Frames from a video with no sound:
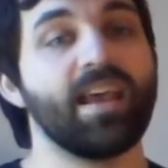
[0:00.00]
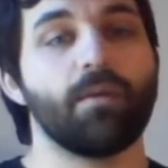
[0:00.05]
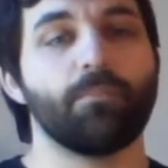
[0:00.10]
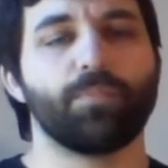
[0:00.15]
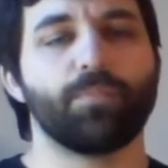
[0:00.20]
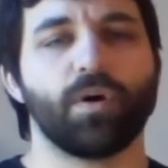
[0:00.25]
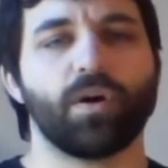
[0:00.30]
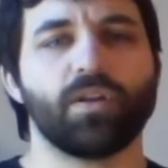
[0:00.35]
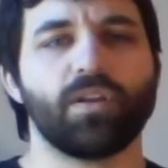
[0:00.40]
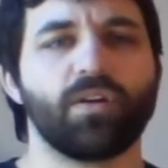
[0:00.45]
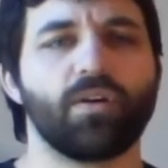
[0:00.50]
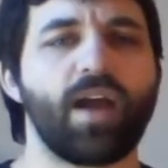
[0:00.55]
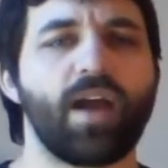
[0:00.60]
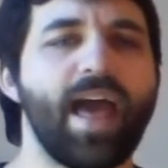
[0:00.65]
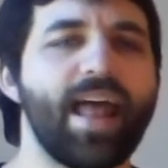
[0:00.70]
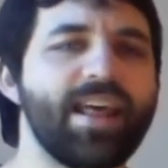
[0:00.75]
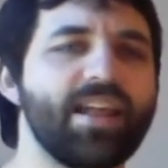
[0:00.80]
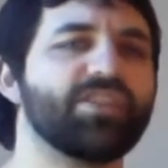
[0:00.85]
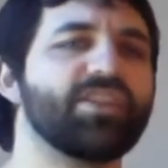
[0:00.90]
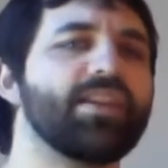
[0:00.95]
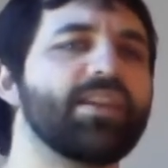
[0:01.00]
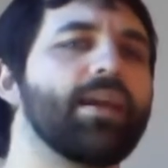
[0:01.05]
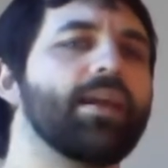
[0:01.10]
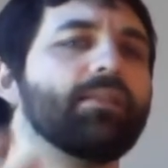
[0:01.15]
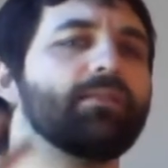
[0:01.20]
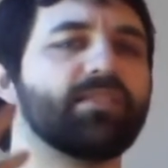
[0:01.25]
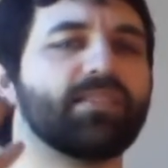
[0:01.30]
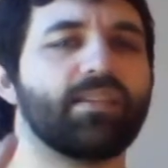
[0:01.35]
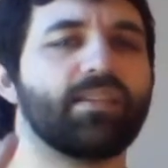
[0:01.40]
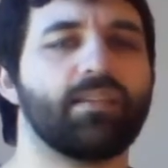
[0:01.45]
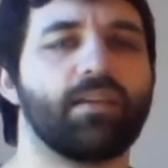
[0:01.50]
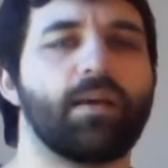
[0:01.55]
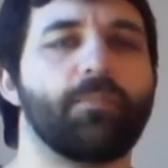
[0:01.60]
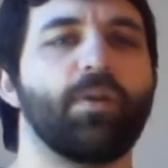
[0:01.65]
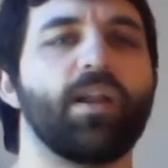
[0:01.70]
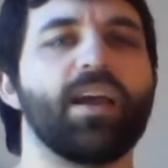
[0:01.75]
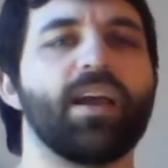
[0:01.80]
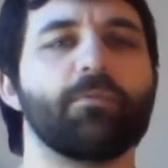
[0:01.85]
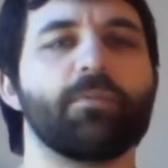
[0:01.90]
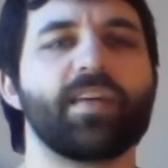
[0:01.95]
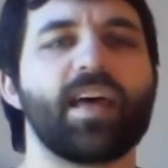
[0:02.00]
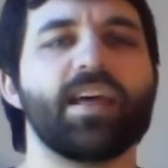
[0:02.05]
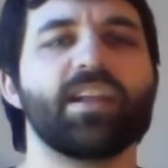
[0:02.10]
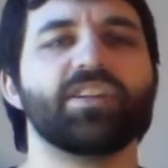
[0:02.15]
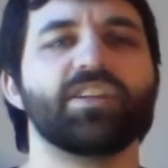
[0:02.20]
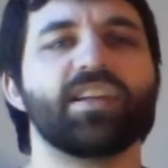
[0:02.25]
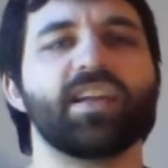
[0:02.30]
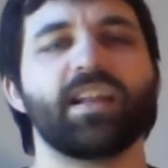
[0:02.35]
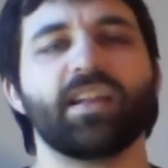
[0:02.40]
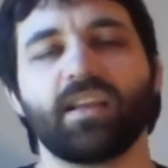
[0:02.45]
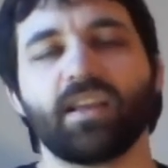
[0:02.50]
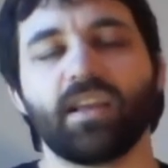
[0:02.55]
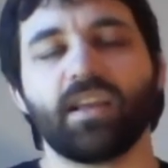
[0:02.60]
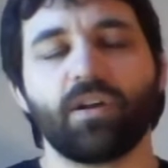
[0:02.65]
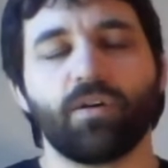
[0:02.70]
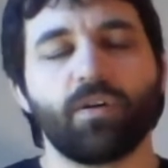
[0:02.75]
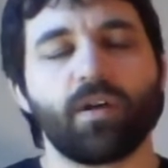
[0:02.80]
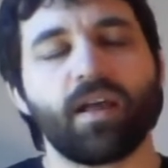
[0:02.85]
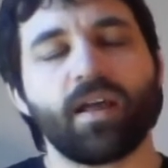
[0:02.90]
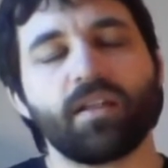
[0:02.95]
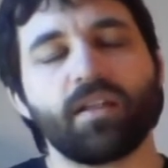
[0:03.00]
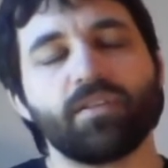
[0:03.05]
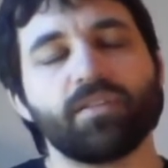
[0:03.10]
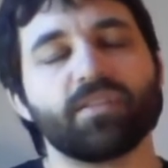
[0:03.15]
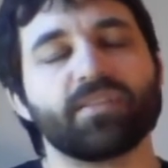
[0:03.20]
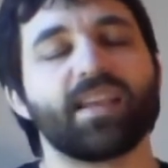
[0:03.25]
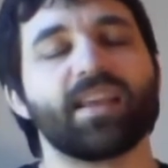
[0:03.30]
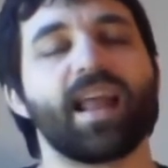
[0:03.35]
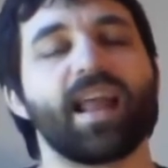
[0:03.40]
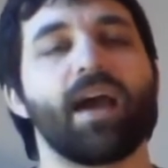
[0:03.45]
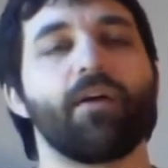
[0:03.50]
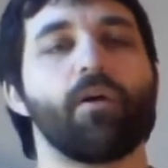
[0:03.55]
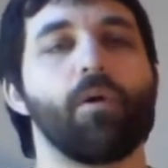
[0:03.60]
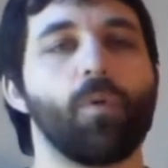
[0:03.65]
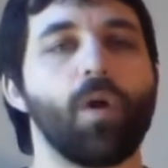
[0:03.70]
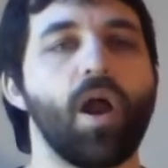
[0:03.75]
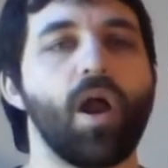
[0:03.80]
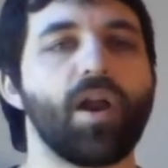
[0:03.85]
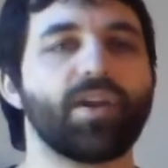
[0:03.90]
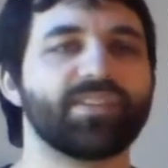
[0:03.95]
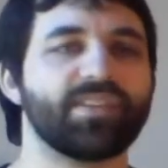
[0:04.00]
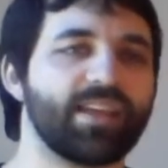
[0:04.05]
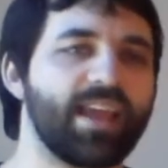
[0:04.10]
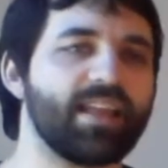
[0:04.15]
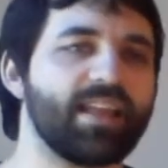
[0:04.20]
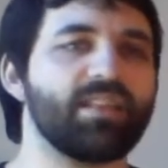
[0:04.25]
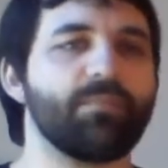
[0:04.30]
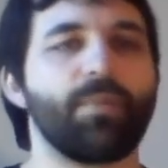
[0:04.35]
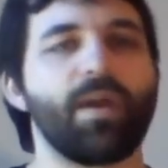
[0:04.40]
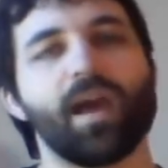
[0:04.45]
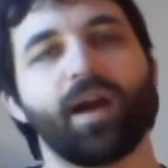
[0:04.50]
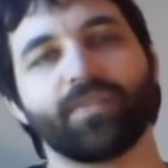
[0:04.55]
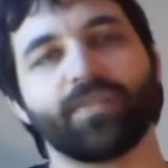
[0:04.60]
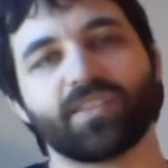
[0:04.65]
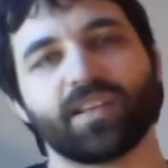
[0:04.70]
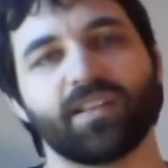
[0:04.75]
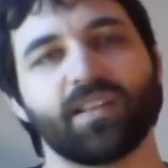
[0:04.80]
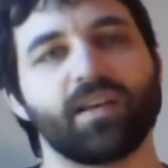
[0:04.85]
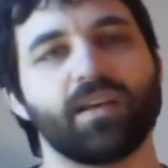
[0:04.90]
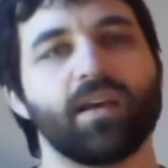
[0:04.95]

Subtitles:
But energy and playing with energy, and seeing how it works and getting the payoffs on